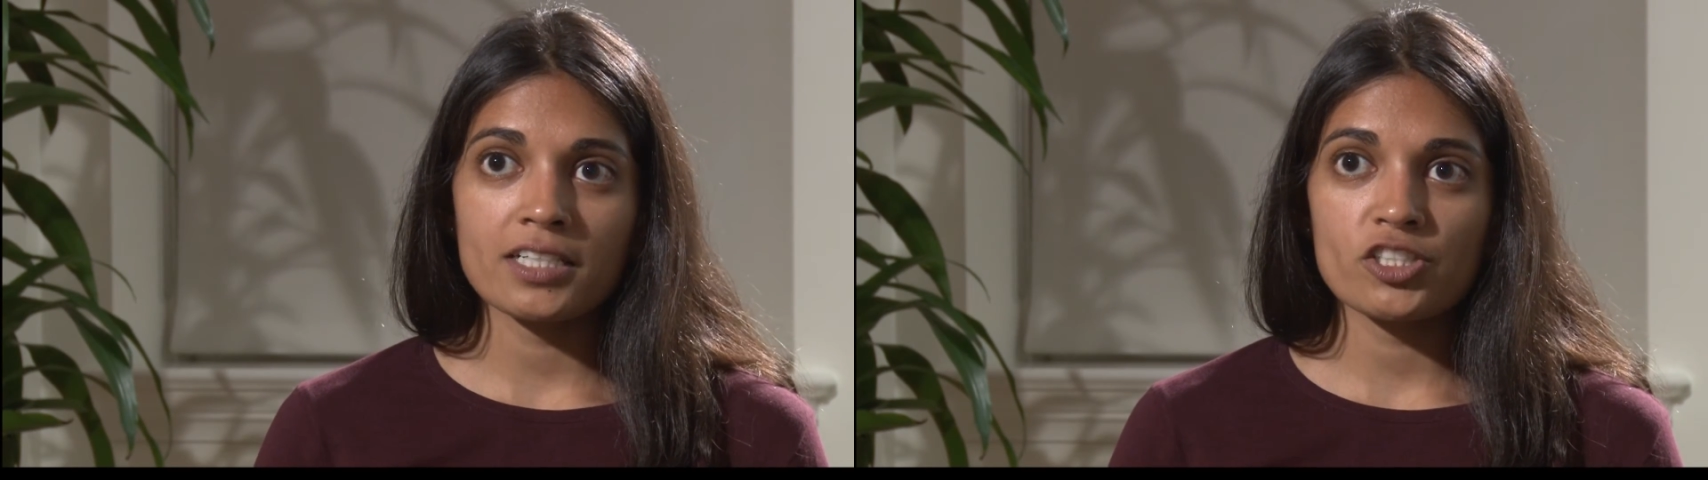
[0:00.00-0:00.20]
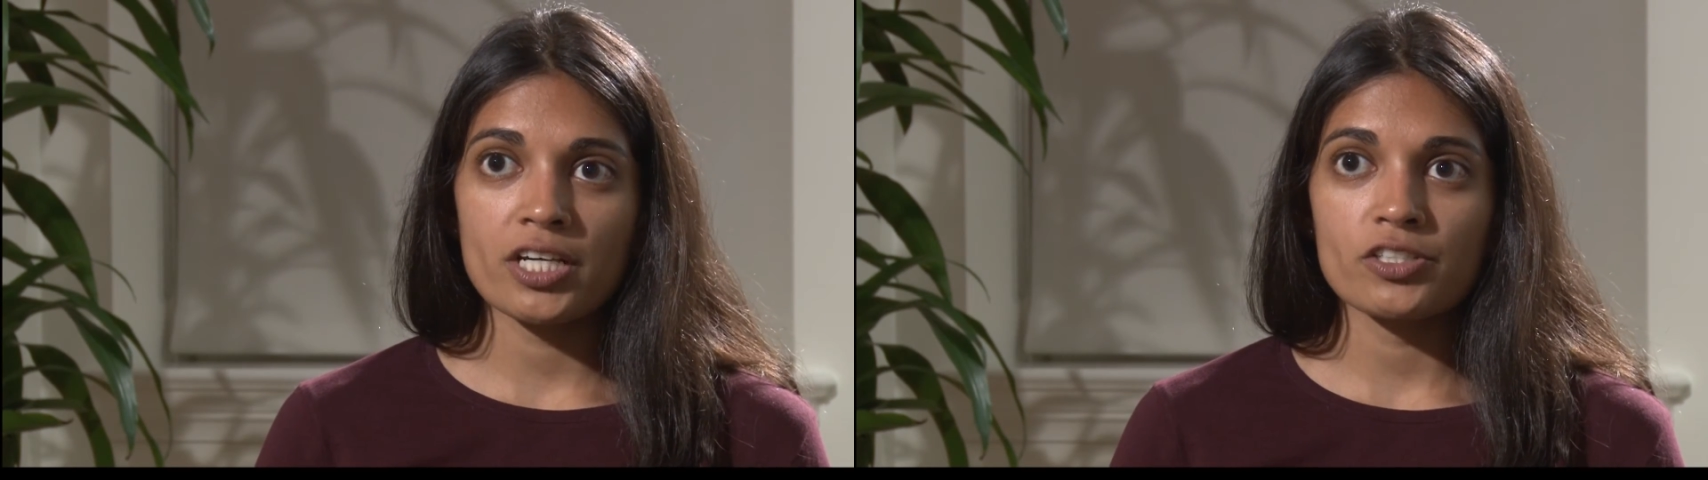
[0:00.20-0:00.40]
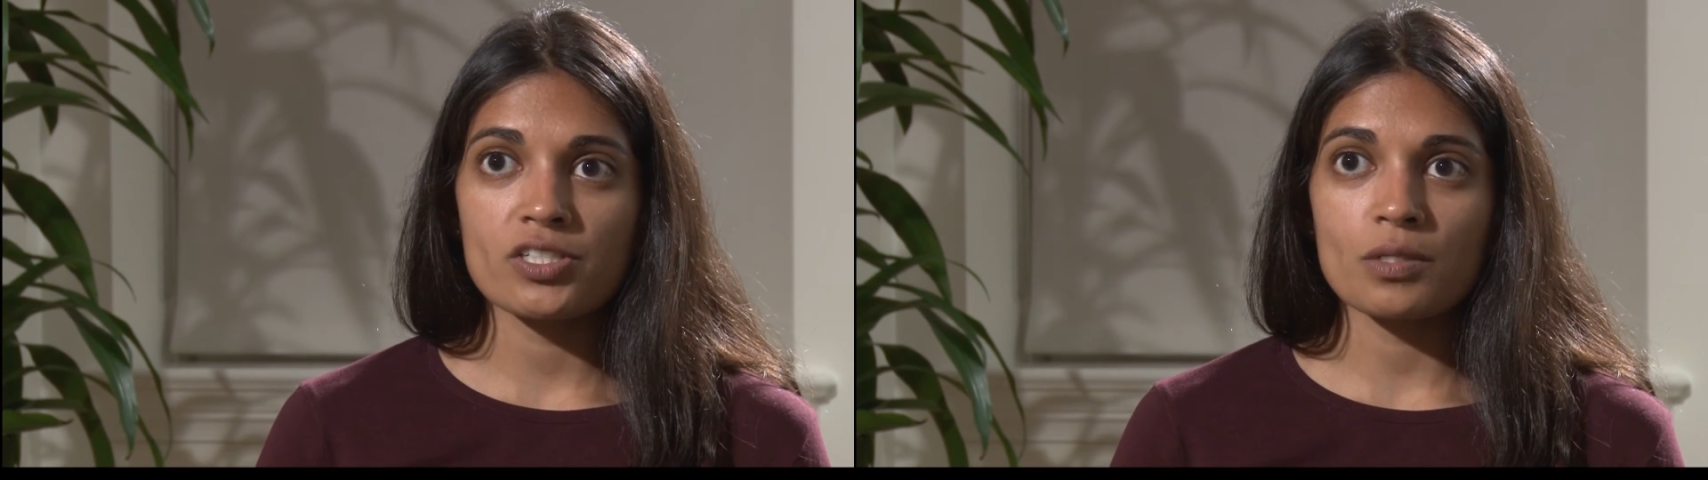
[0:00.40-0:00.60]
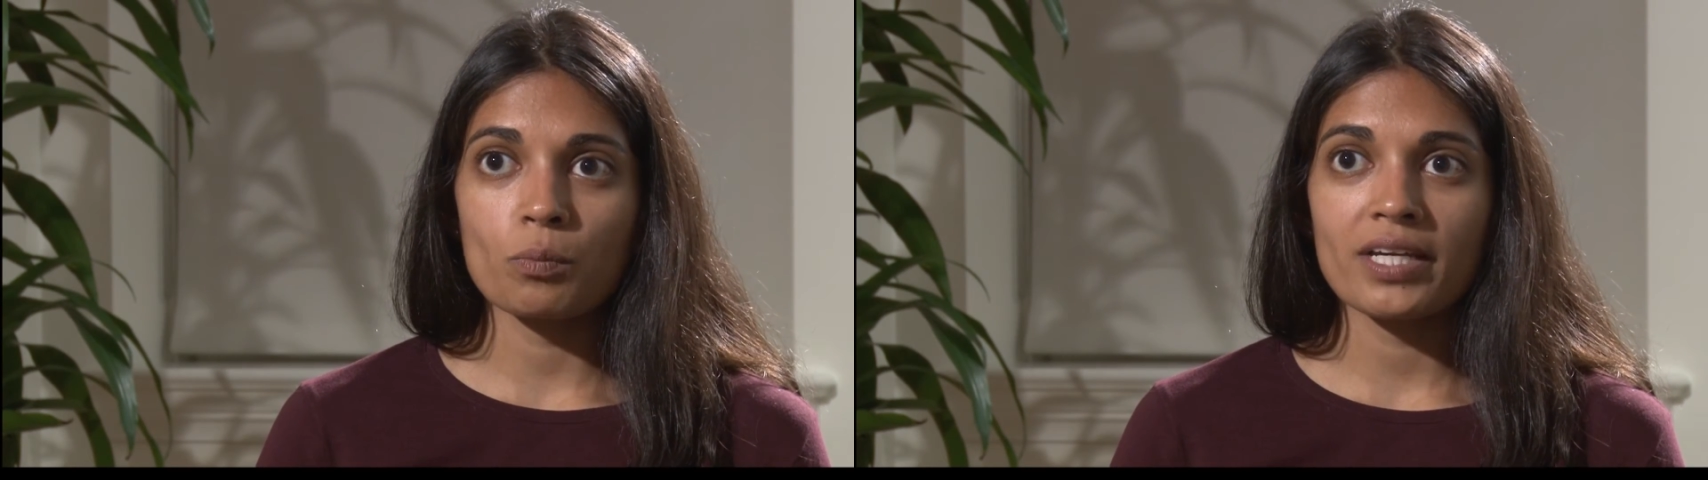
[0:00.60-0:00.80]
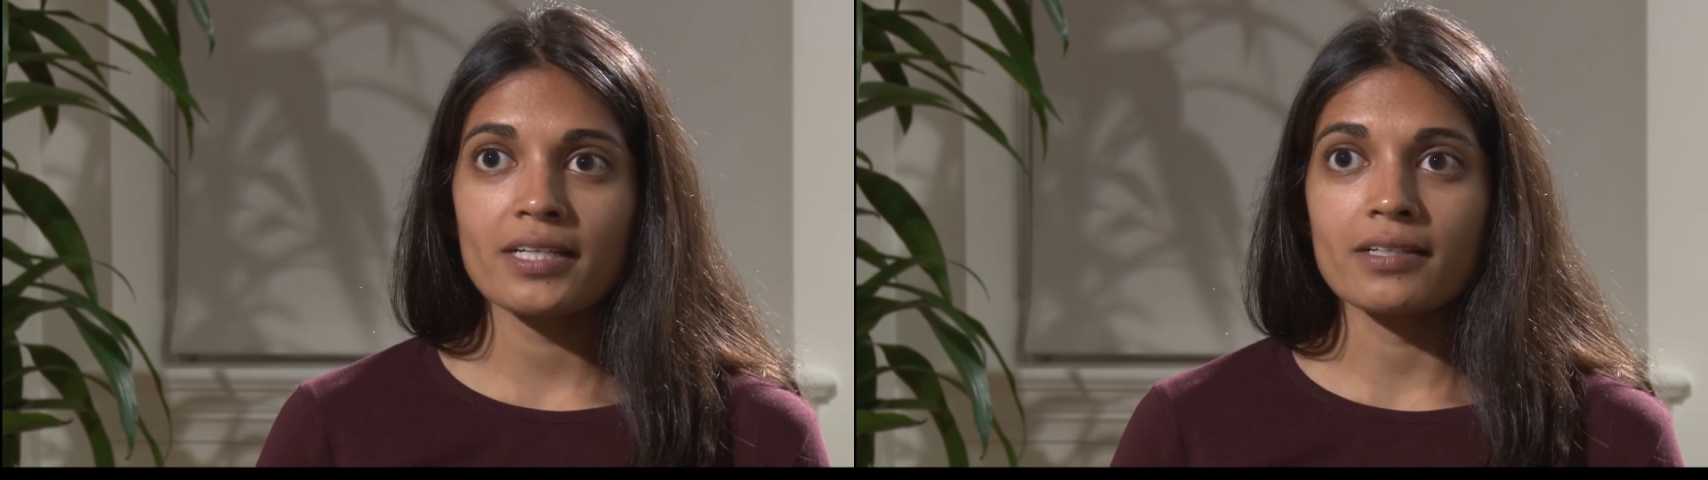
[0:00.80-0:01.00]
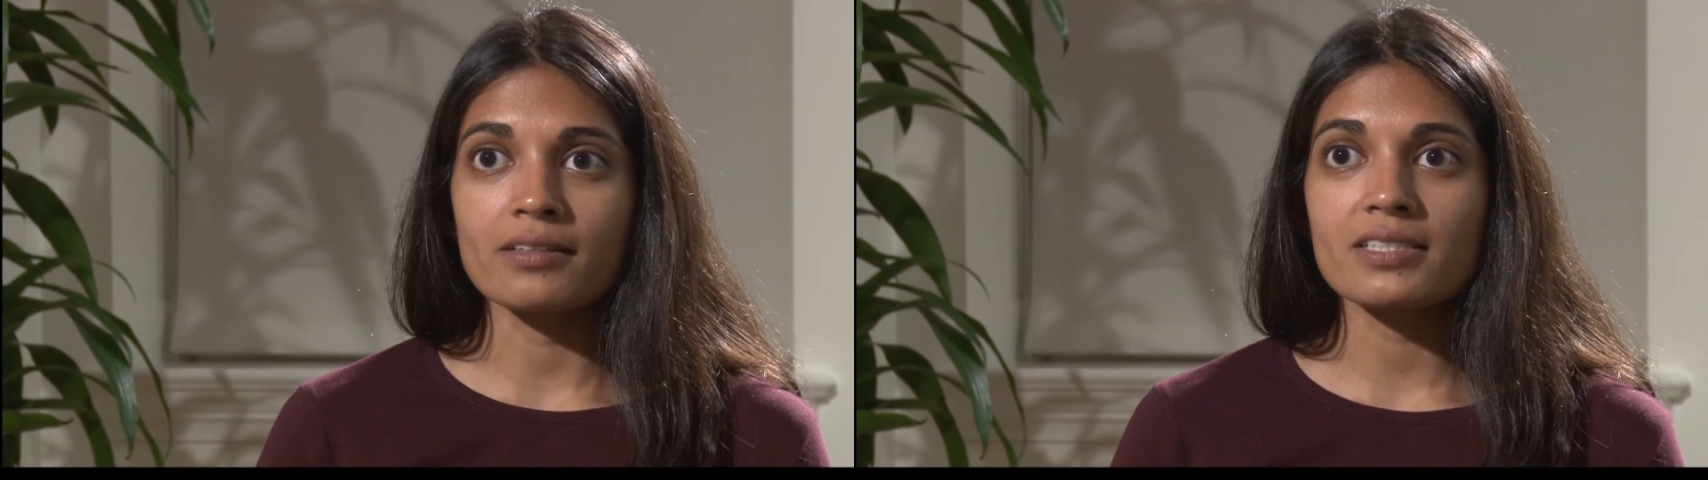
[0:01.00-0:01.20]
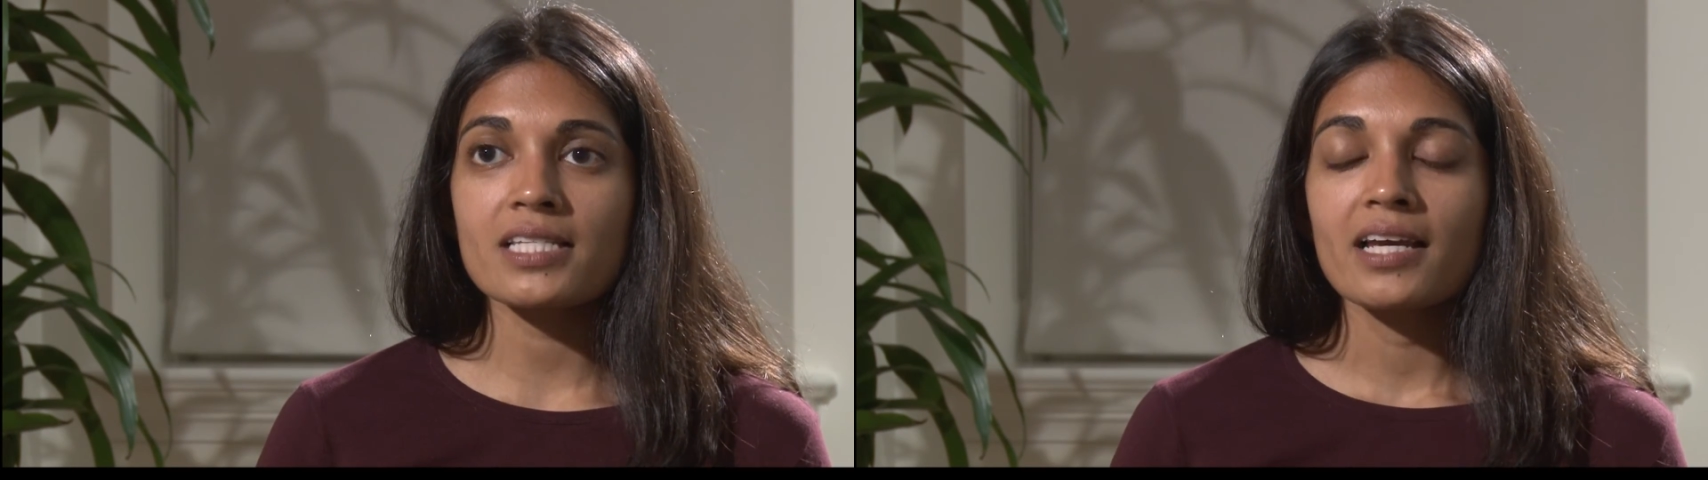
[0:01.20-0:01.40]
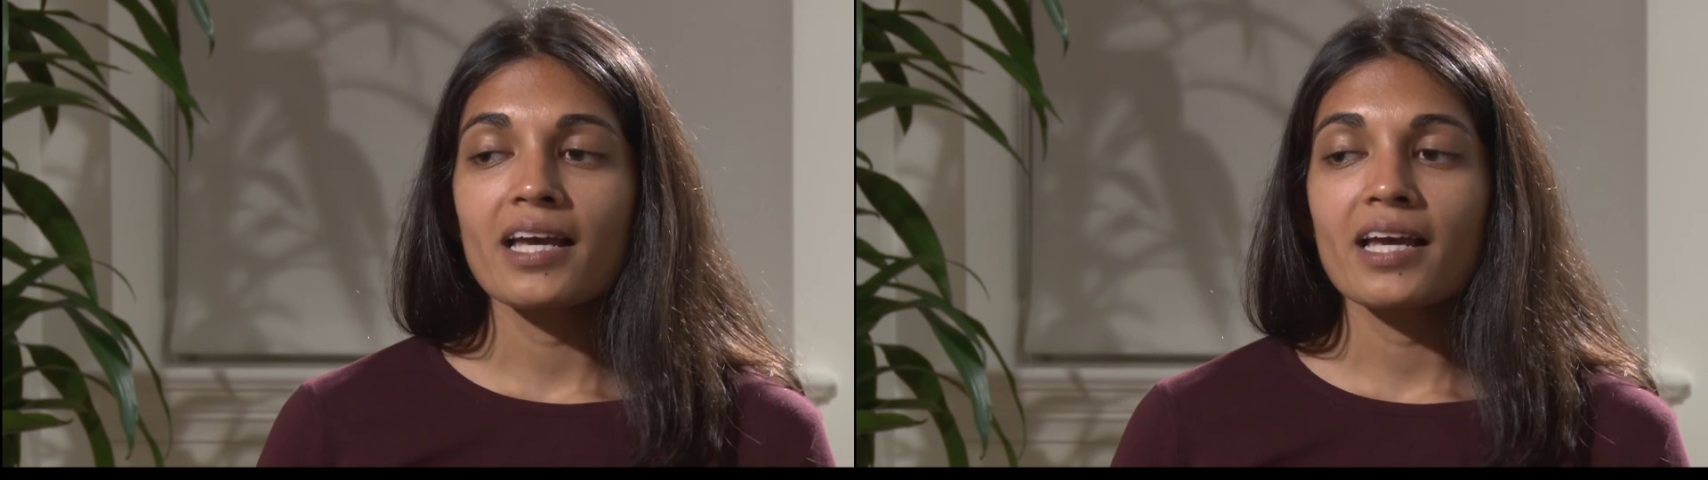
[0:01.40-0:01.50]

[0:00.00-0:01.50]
changes in wheat yields,